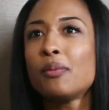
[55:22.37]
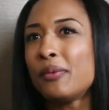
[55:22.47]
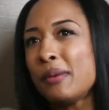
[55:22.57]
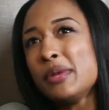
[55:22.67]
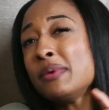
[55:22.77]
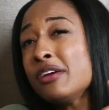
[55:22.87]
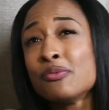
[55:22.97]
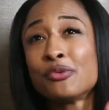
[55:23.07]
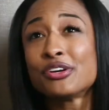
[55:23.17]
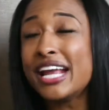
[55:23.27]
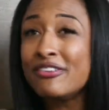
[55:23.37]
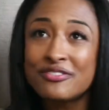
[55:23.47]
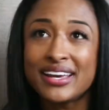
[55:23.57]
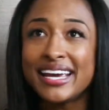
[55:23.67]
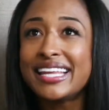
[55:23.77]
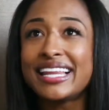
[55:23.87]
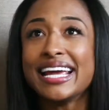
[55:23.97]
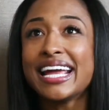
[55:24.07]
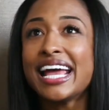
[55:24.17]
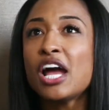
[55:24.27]
maybe even more than MMA,
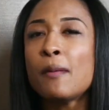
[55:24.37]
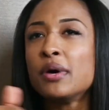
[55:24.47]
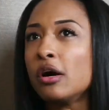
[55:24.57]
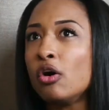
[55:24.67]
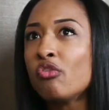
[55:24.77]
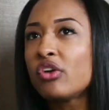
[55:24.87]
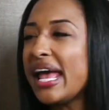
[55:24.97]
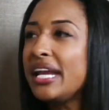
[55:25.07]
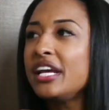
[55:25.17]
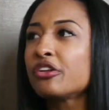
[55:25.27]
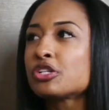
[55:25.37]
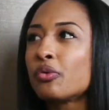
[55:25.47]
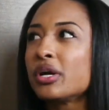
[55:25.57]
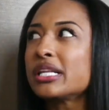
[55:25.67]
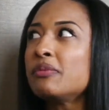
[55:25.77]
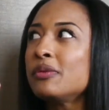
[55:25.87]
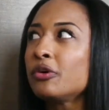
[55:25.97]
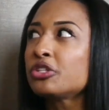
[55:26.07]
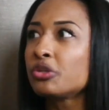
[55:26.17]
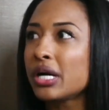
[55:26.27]
but over any other sport, that people are
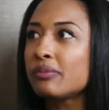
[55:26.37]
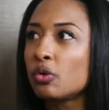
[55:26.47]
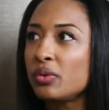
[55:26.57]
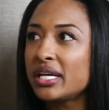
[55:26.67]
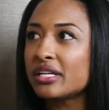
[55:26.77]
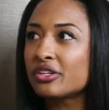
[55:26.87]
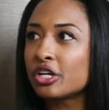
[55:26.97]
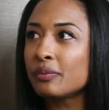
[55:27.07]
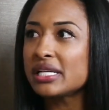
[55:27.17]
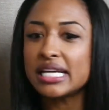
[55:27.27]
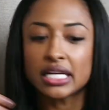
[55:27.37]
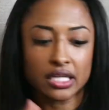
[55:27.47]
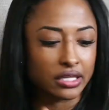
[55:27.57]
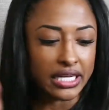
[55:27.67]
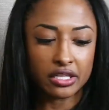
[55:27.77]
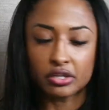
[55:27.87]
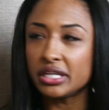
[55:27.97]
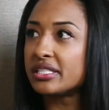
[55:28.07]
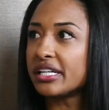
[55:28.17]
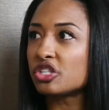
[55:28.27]
showing up to weekend tournaments and letting their knees
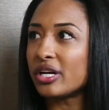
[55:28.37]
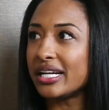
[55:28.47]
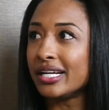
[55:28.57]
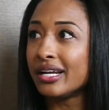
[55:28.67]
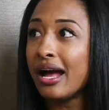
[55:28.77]
get shredded.